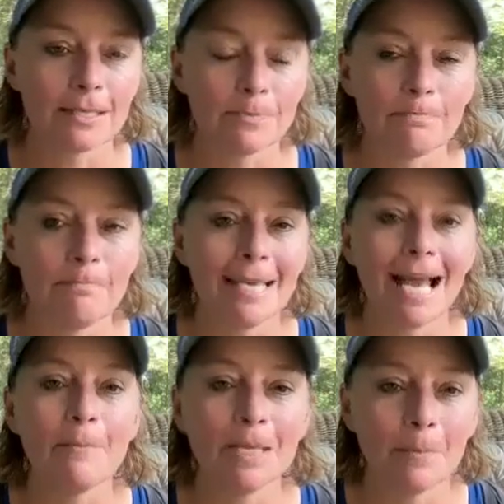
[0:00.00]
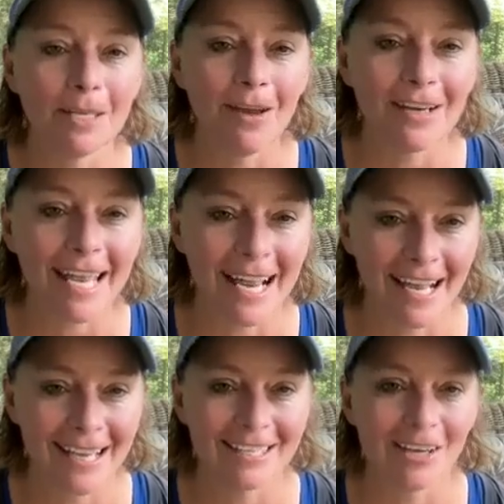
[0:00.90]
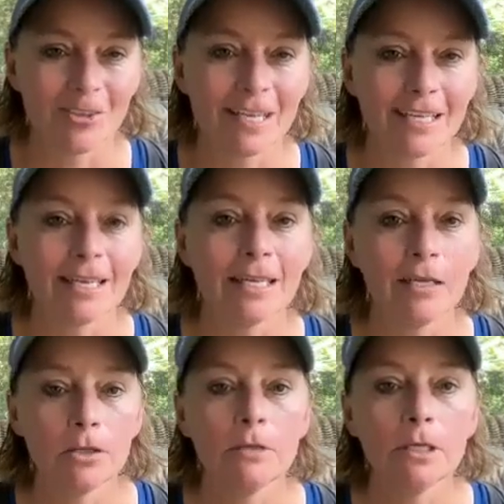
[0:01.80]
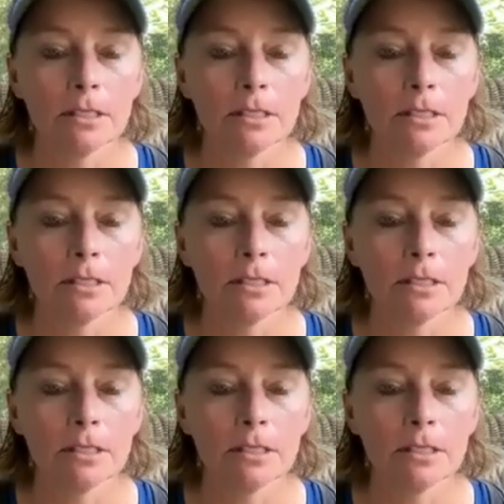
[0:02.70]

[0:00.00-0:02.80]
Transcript: may not be a PR day, like you need